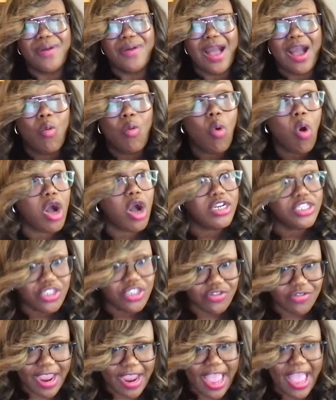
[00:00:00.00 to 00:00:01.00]
I walked
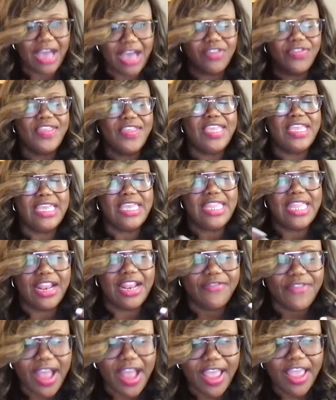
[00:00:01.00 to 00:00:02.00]
around thinking that
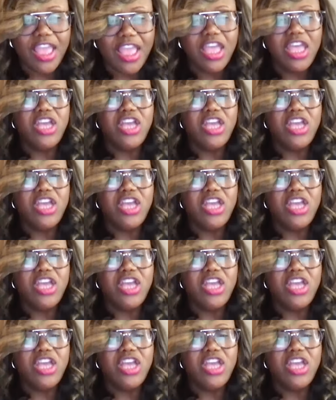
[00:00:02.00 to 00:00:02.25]
if I